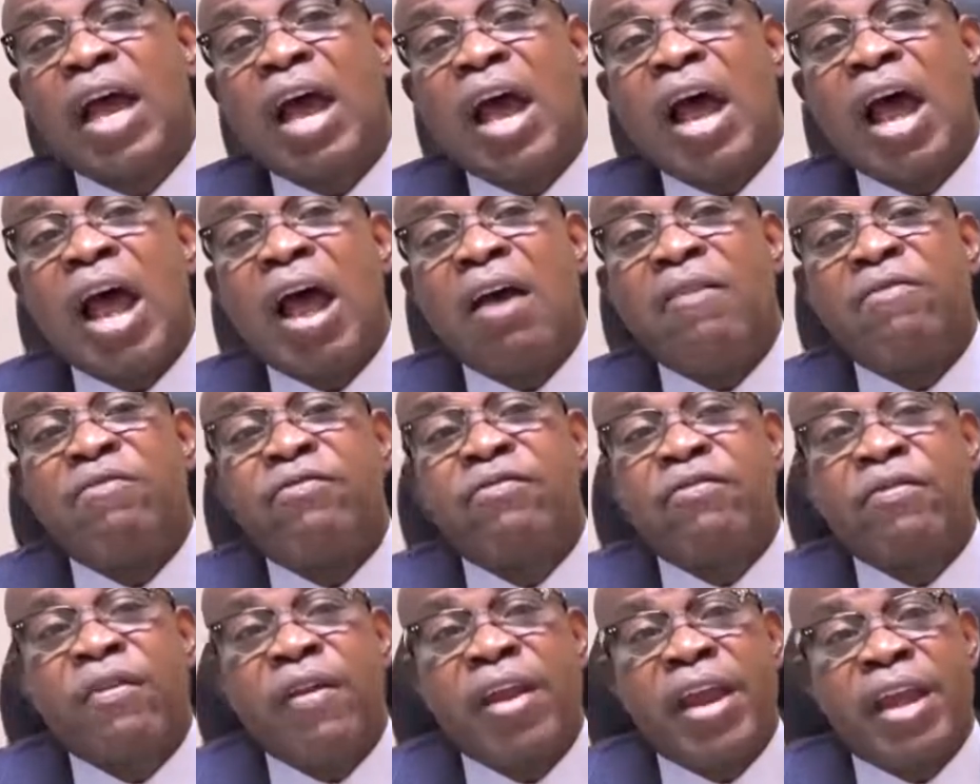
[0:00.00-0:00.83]
are
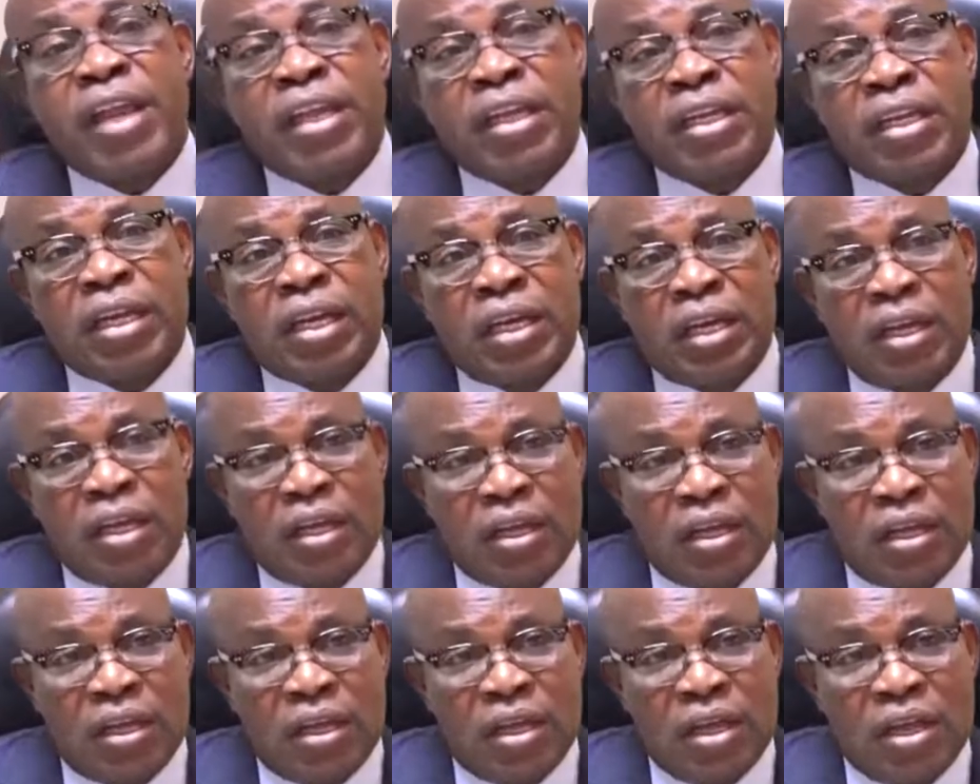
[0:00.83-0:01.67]
afraid
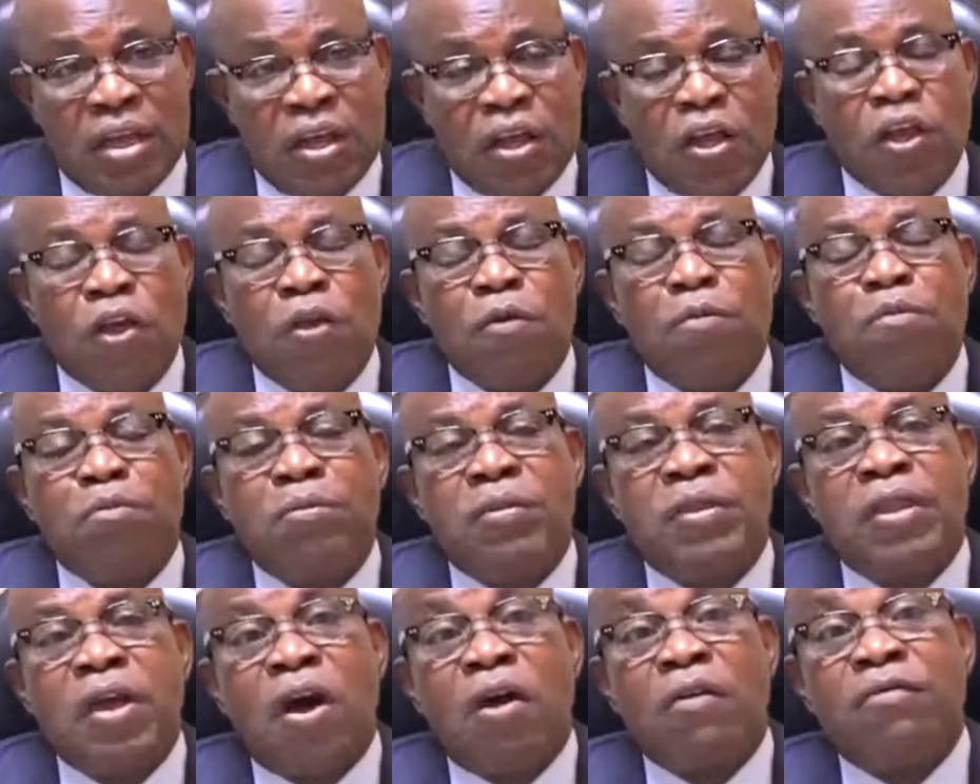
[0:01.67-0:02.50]

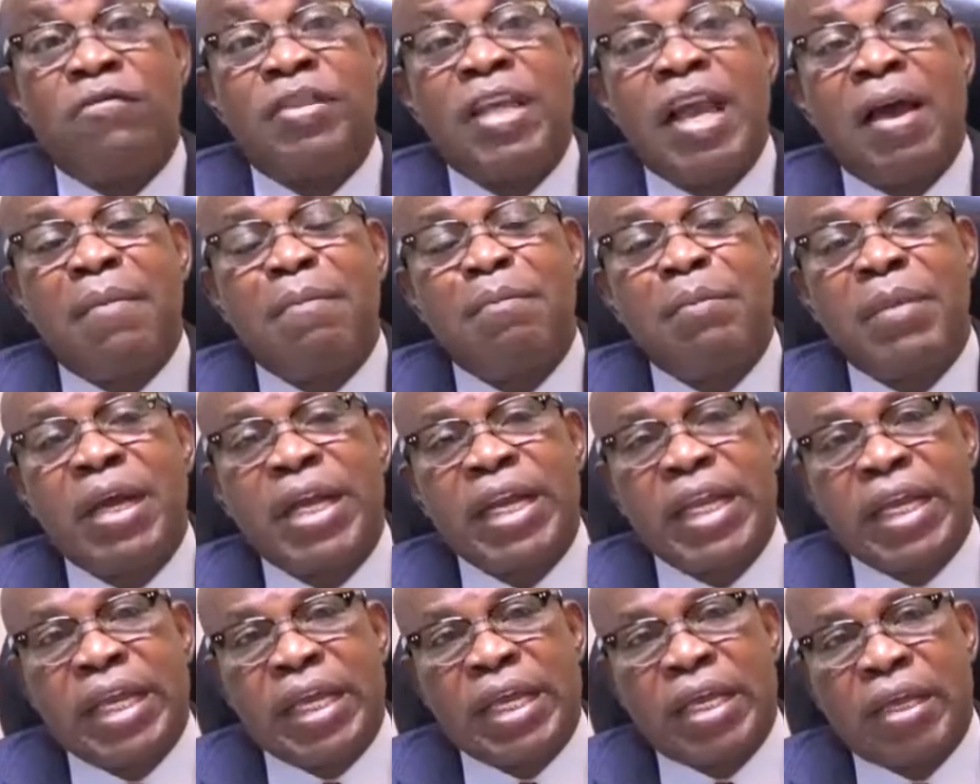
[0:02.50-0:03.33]
of their
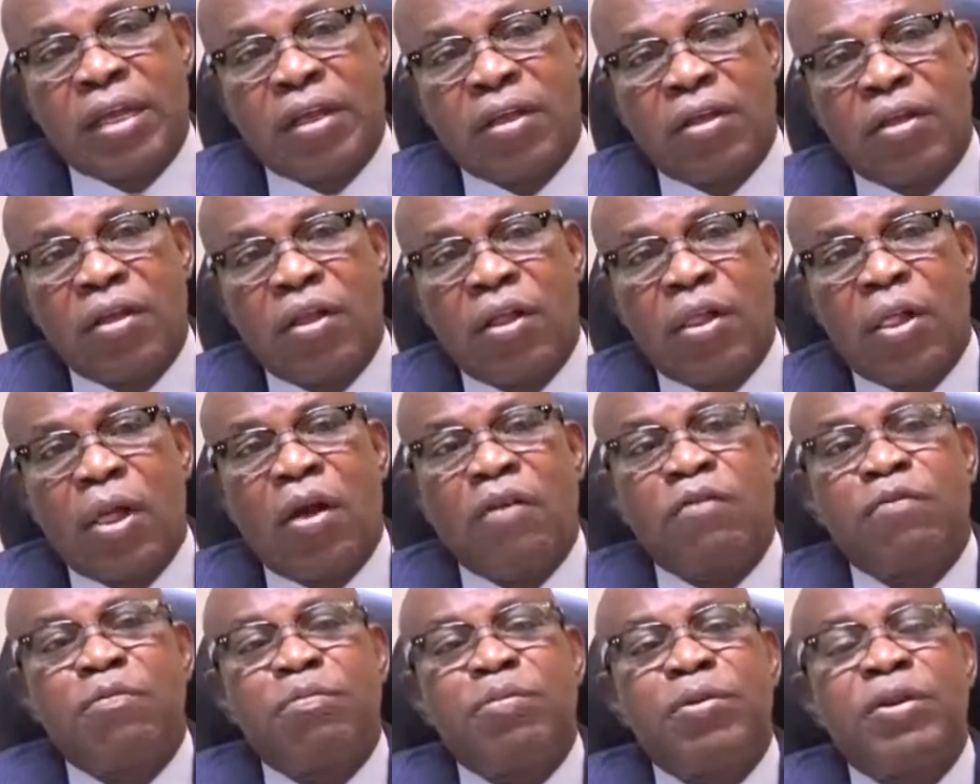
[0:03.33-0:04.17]
money,
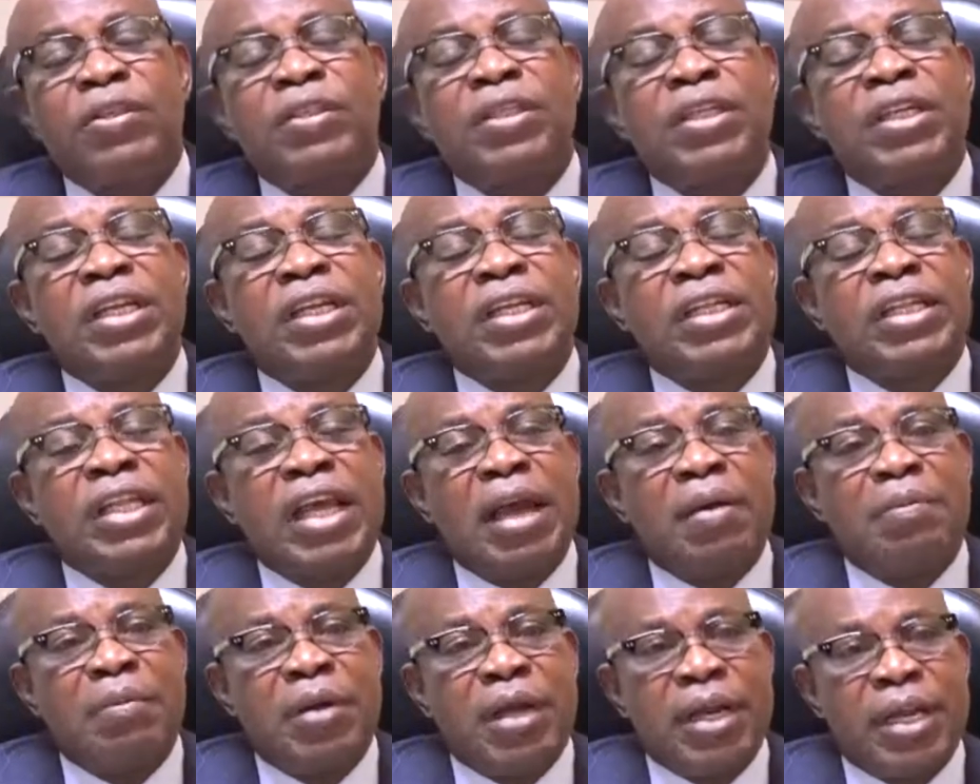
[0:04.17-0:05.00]
of putting in
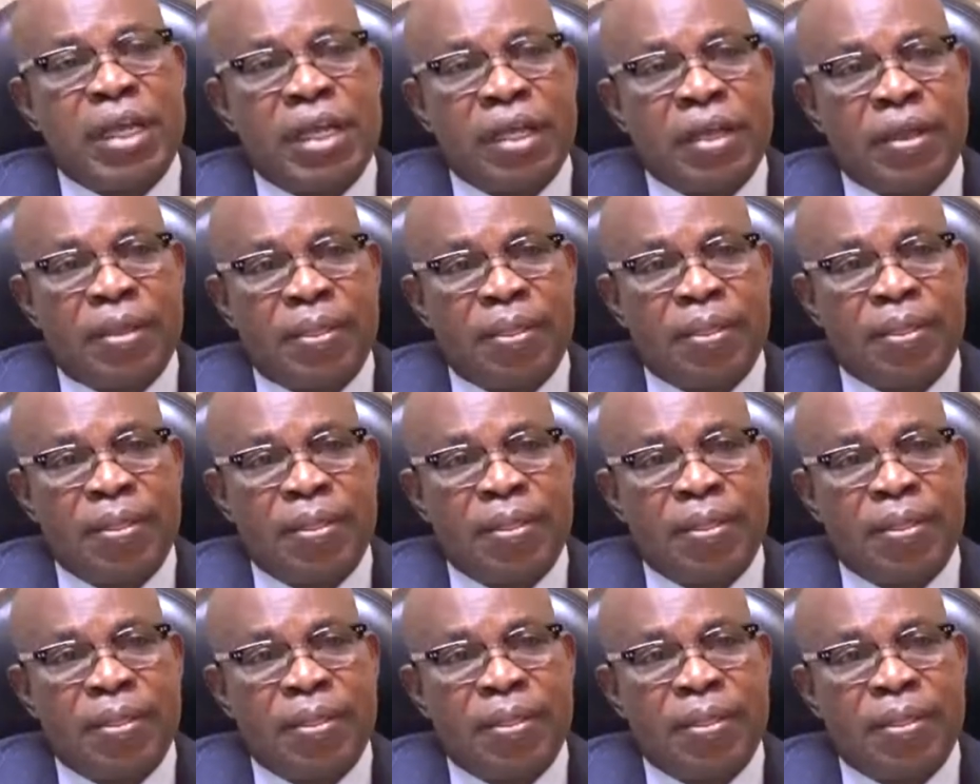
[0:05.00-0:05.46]
their money.